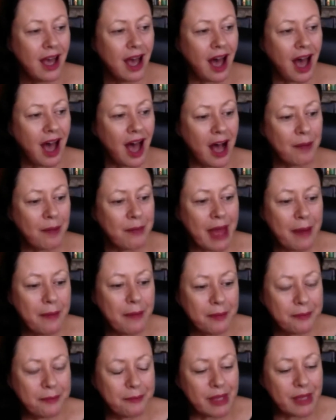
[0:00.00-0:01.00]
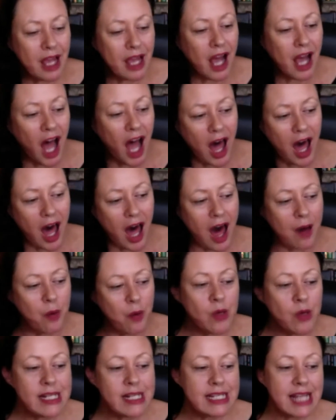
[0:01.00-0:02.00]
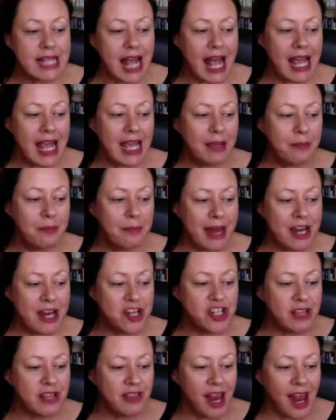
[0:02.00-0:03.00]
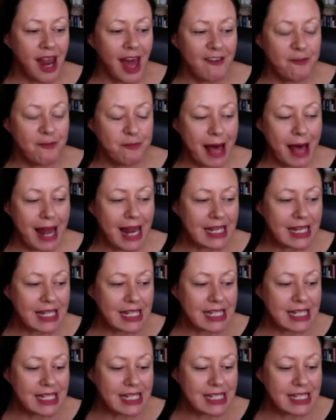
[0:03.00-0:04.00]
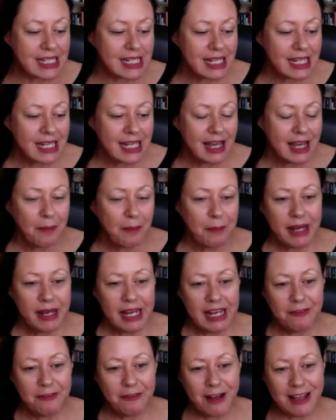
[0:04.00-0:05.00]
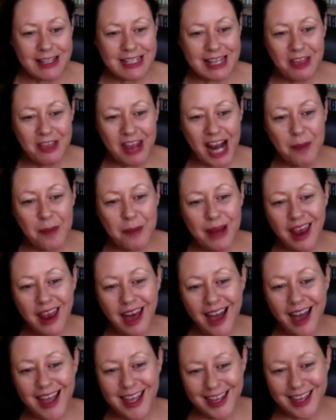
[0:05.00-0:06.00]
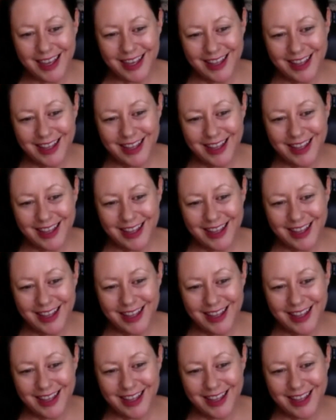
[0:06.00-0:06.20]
I would say managing the life balance, but if I said that, I'd be lying.